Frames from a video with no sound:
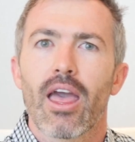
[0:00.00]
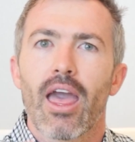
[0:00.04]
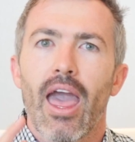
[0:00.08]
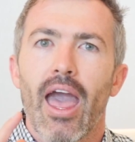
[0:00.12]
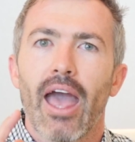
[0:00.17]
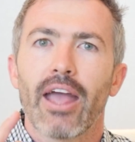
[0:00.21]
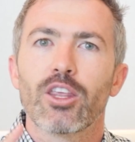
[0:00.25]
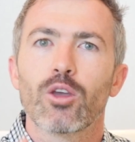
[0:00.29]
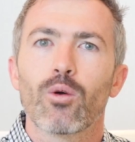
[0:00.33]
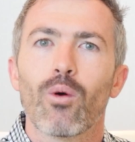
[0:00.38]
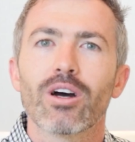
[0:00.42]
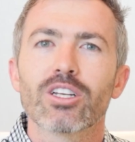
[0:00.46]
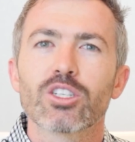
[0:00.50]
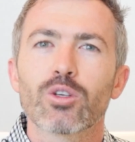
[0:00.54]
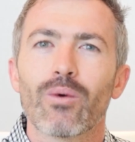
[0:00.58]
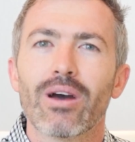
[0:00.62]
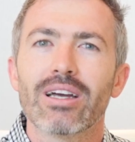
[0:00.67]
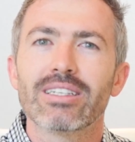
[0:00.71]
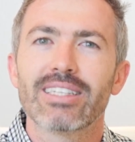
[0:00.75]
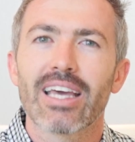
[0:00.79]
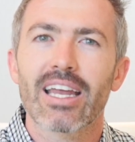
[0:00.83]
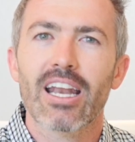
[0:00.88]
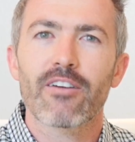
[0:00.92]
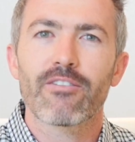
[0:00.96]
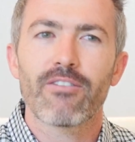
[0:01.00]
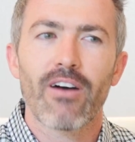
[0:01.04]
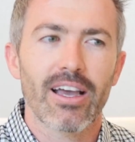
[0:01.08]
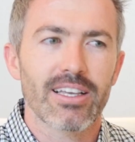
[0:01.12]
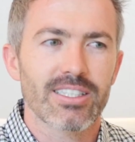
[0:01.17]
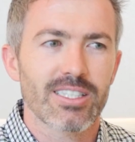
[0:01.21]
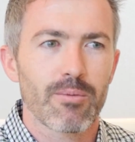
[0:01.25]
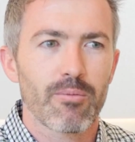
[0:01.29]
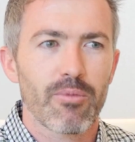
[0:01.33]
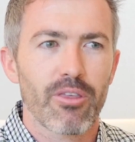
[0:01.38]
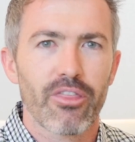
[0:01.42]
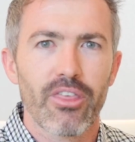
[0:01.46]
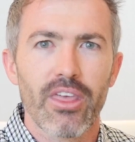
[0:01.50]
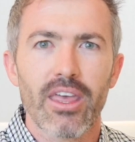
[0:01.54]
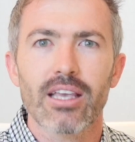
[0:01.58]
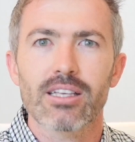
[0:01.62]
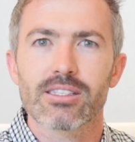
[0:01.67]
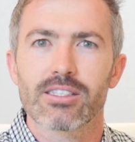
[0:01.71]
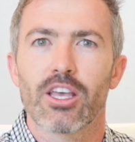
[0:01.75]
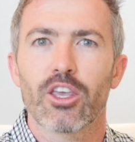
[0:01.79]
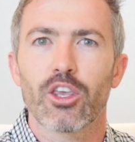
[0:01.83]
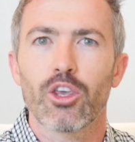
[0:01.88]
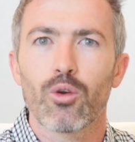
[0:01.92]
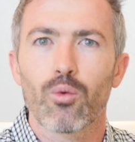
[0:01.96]
And you want to identify some things
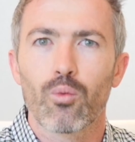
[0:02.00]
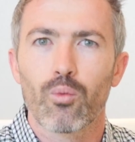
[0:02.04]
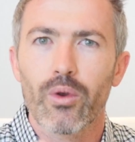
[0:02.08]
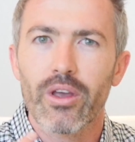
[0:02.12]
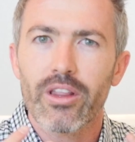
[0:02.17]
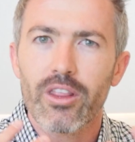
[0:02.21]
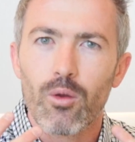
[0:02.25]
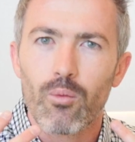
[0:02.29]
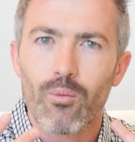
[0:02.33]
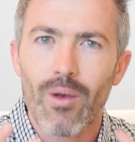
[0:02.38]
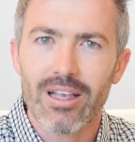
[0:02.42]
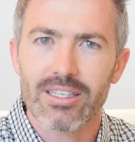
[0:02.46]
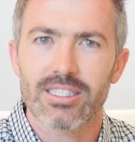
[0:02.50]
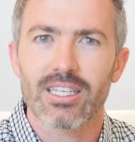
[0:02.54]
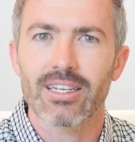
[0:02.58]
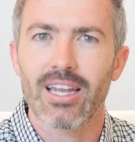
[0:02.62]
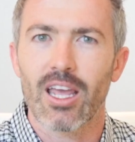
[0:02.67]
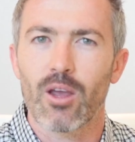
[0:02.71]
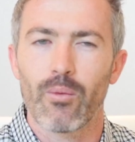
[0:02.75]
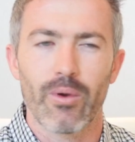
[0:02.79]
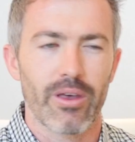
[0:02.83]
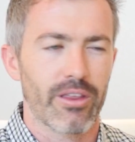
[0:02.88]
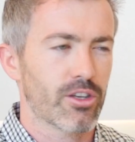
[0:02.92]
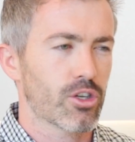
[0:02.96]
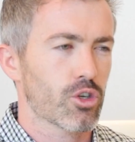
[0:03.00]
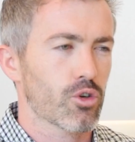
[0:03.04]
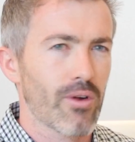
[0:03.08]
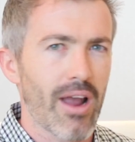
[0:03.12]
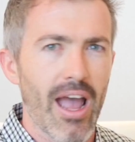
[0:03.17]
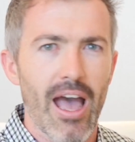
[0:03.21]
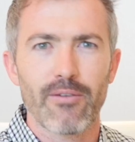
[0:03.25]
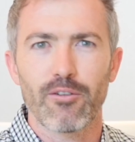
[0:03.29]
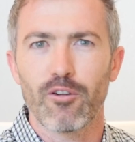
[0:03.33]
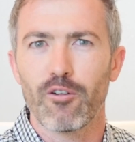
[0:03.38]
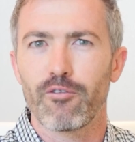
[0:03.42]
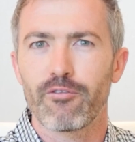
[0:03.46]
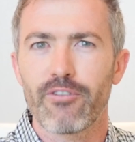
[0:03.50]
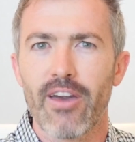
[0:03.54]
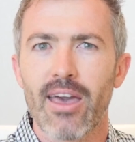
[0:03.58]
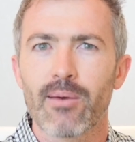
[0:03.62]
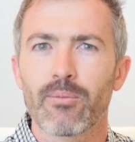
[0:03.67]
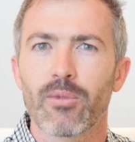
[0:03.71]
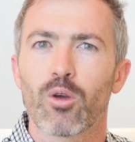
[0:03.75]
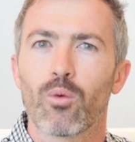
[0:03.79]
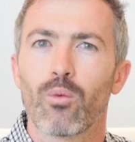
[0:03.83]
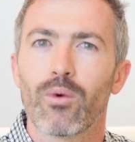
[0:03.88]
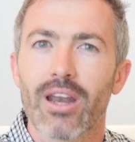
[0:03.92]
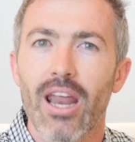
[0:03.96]
that you really resonate with, travel,
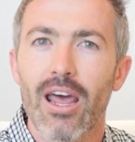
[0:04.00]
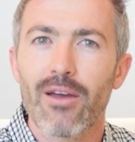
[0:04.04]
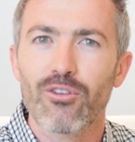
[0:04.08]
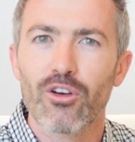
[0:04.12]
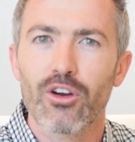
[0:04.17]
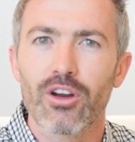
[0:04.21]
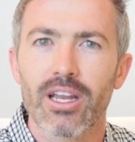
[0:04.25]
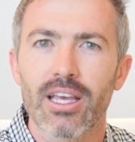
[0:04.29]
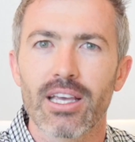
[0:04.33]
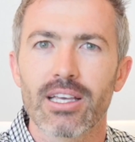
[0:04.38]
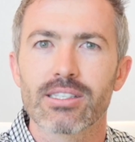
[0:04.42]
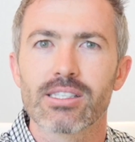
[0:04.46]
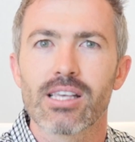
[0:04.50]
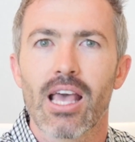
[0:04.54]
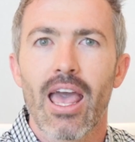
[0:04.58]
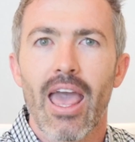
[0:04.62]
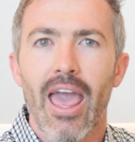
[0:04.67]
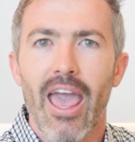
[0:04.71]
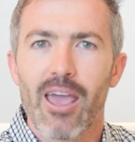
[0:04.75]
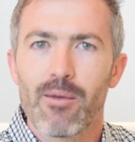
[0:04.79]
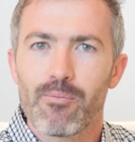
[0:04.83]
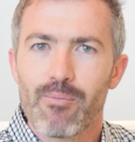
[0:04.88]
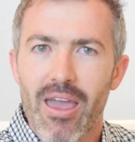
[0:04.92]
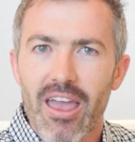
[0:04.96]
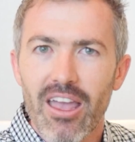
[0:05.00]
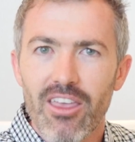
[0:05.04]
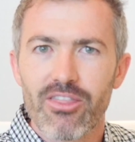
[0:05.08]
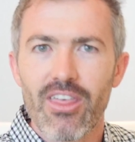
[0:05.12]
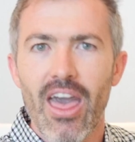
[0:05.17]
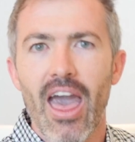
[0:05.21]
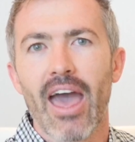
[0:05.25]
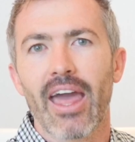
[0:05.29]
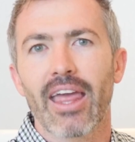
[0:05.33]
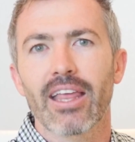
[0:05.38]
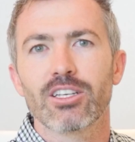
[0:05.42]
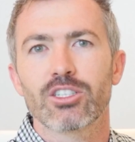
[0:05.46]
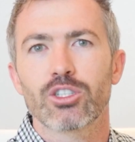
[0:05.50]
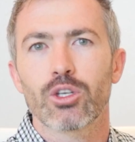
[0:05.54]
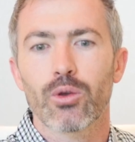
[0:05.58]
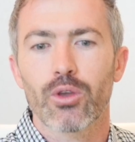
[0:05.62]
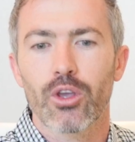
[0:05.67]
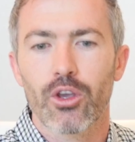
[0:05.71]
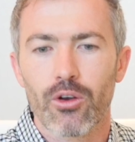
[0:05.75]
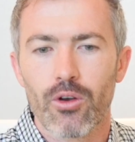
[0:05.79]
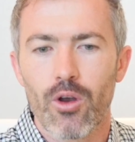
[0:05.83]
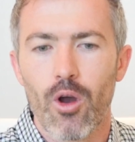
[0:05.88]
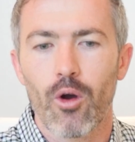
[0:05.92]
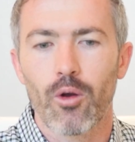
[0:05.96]
family, whatever it is, and make that into
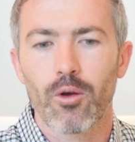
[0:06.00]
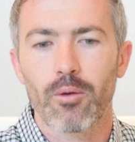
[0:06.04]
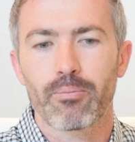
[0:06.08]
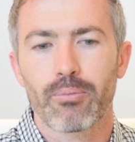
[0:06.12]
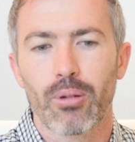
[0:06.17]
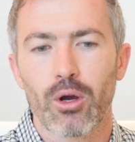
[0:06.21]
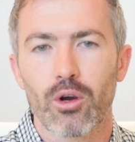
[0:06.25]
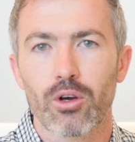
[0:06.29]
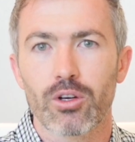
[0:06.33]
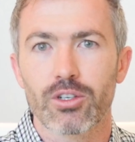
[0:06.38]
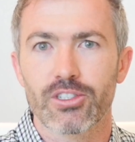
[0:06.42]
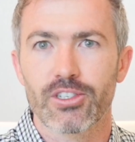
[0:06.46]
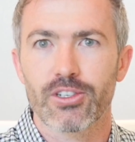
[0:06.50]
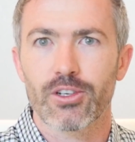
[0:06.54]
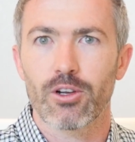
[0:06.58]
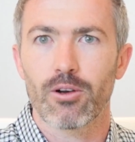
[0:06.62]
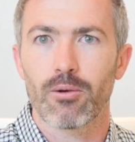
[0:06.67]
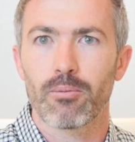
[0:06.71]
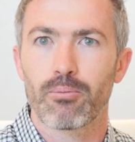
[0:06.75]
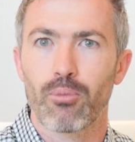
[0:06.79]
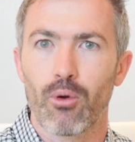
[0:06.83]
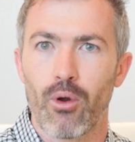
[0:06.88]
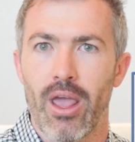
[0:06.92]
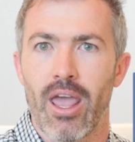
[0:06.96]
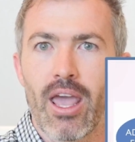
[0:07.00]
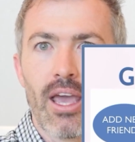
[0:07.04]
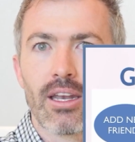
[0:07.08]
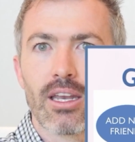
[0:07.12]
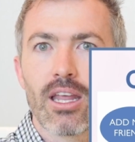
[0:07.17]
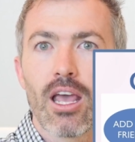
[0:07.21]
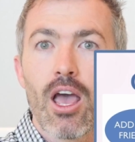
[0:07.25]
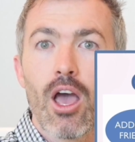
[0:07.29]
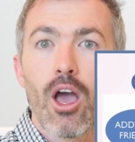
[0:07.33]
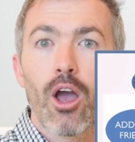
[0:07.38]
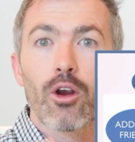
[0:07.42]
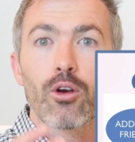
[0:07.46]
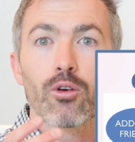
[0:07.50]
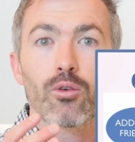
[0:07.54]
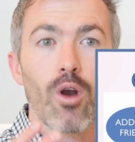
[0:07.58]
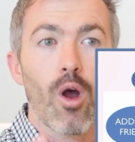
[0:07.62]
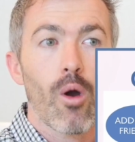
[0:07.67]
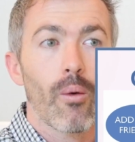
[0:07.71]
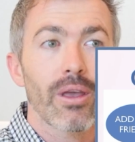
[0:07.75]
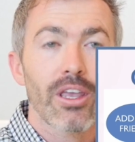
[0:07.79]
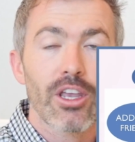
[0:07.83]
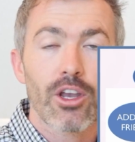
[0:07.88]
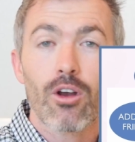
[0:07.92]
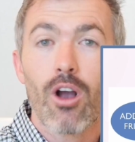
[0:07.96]
your own personal brand.
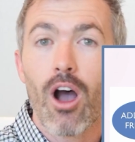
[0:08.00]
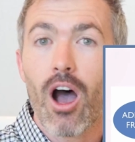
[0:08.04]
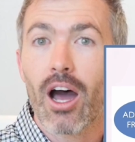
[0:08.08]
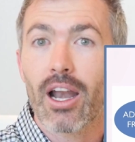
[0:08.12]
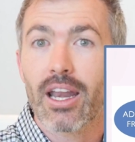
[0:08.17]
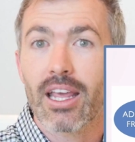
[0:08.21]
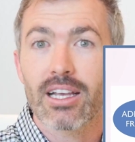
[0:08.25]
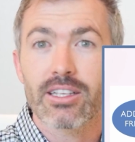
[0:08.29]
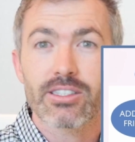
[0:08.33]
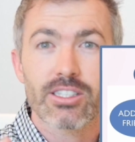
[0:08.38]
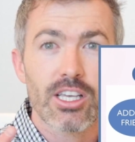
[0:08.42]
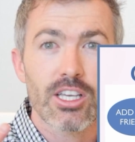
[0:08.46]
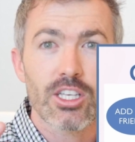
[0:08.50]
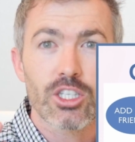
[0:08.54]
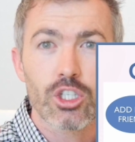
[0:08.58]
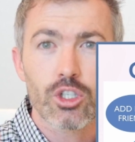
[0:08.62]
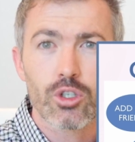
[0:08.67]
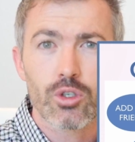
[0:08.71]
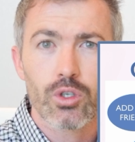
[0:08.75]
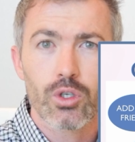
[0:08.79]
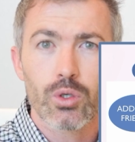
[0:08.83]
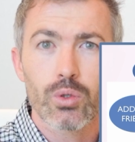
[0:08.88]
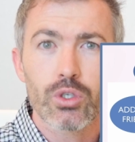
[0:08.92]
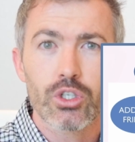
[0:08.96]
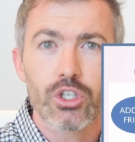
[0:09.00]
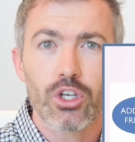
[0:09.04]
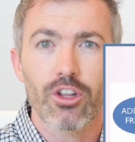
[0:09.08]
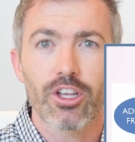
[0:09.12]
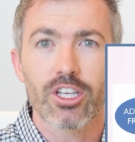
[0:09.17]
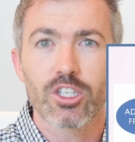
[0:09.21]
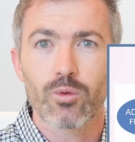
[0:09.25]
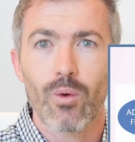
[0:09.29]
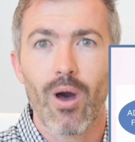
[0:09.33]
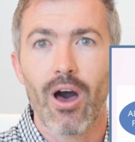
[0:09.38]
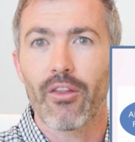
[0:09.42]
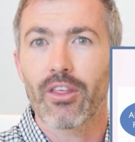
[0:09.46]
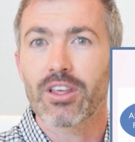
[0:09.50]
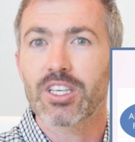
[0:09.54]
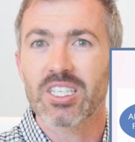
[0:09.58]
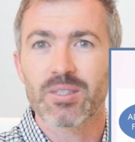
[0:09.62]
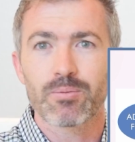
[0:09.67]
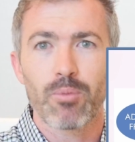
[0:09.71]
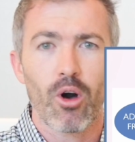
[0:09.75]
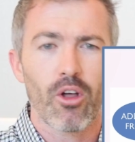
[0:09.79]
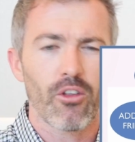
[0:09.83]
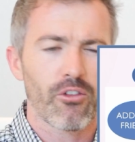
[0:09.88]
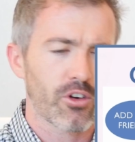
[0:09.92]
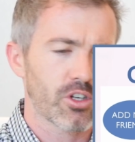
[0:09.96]
Growing your audience is crucial as well. This is
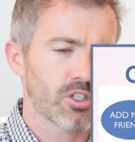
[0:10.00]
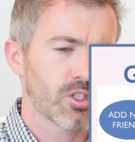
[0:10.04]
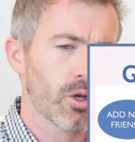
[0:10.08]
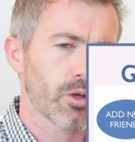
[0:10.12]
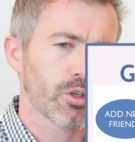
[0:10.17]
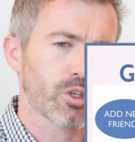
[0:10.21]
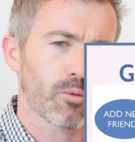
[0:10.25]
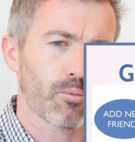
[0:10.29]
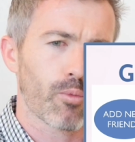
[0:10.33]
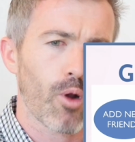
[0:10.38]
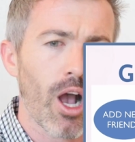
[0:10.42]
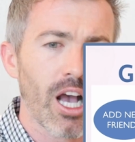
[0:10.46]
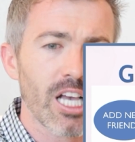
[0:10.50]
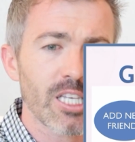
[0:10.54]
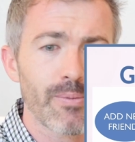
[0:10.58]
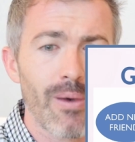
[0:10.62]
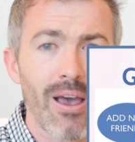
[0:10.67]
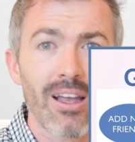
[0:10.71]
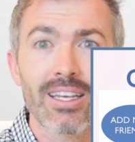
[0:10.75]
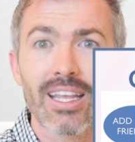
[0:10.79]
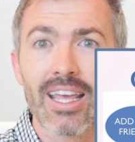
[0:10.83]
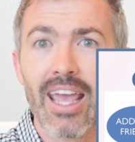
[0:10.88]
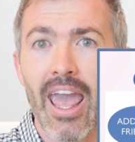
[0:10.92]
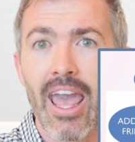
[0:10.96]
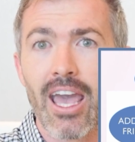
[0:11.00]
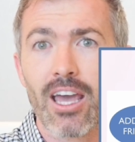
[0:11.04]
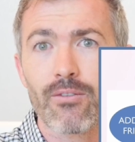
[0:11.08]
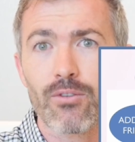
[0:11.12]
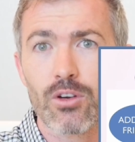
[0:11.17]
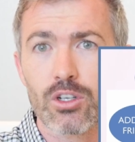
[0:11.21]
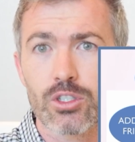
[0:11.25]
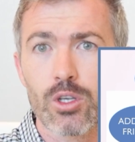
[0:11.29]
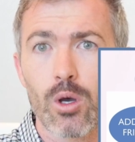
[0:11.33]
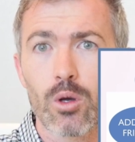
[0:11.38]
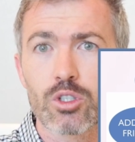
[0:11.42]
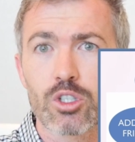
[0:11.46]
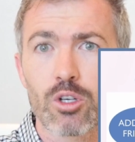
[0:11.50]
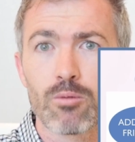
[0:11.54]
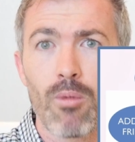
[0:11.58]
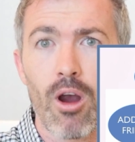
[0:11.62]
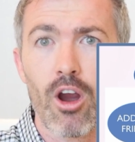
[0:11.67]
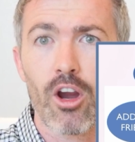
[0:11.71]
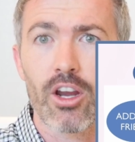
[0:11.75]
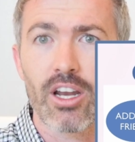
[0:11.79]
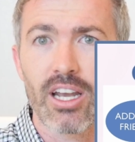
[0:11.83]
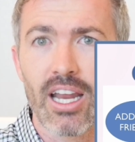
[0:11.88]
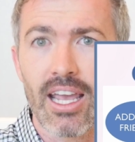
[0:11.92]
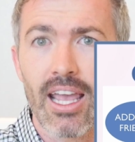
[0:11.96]
both for social prospecting and for social
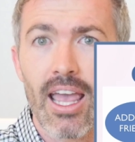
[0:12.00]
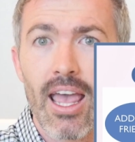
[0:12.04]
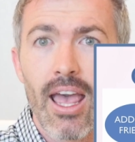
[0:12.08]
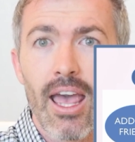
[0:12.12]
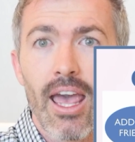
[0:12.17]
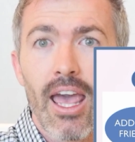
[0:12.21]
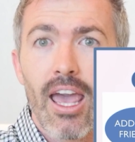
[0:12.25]
marketing.